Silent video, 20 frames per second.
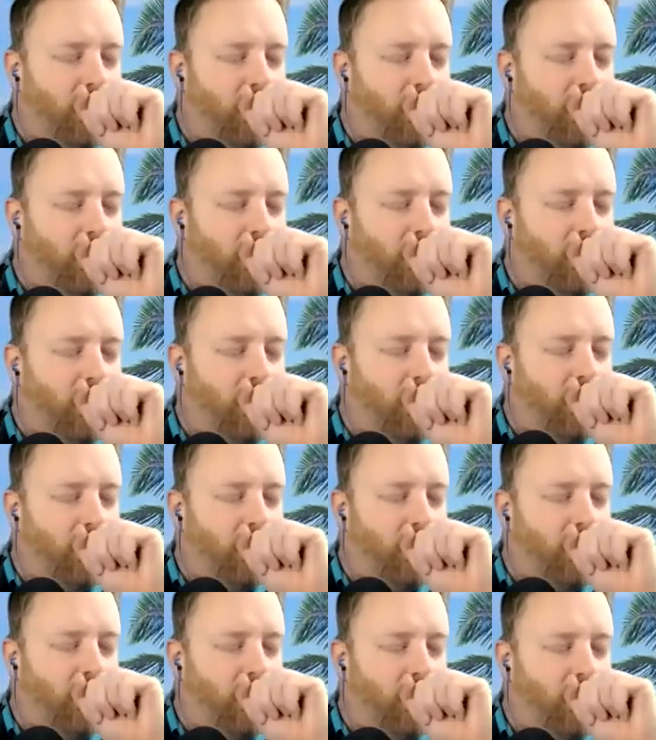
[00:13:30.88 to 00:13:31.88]

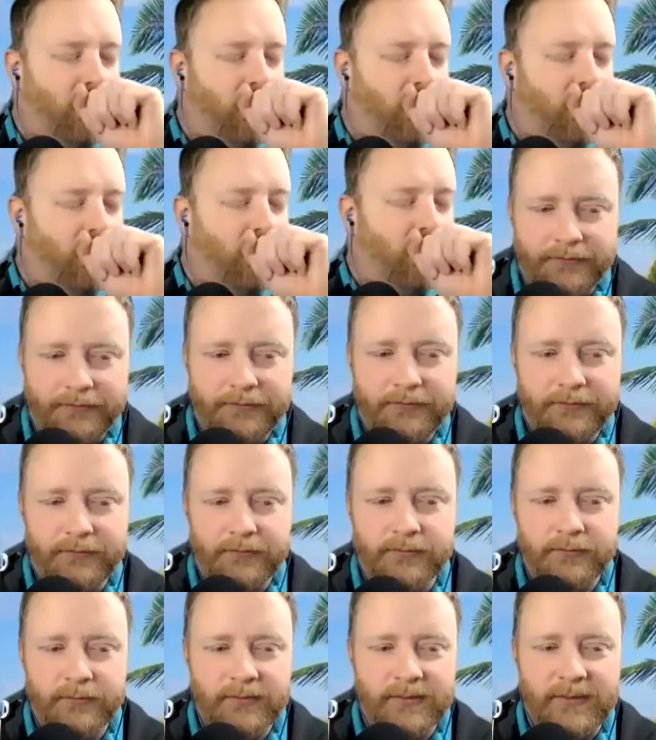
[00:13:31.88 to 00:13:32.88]

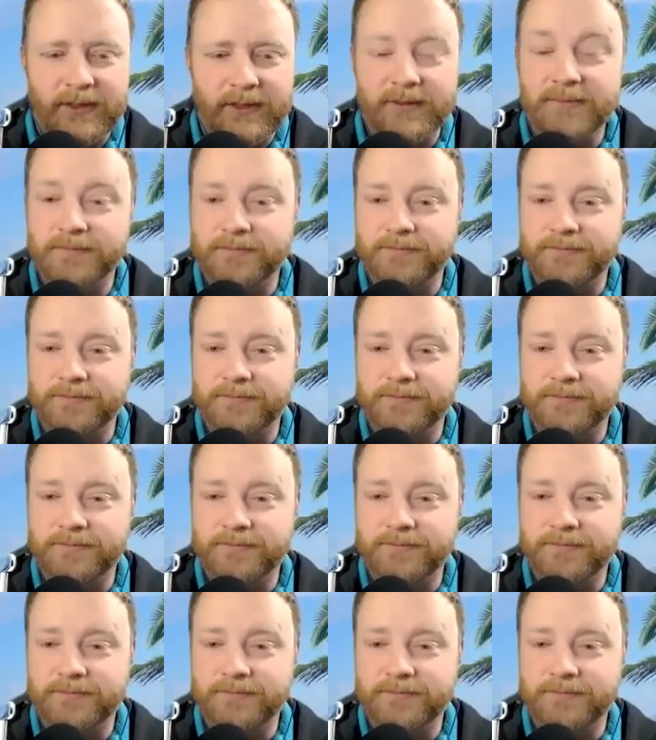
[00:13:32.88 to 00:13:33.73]
The person shown says nothing.